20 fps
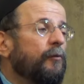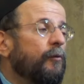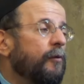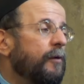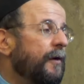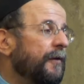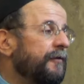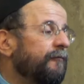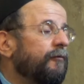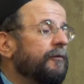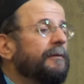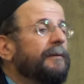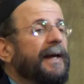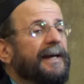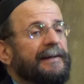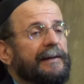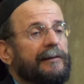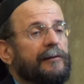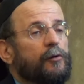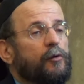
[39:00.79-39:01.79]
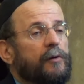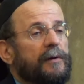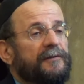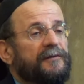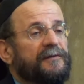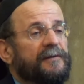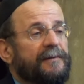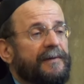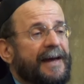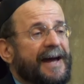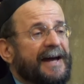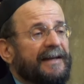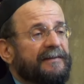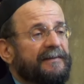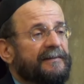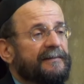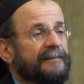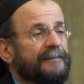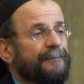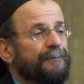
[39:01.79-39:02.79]
all the related laws to
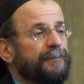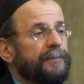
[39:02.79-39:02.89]
that.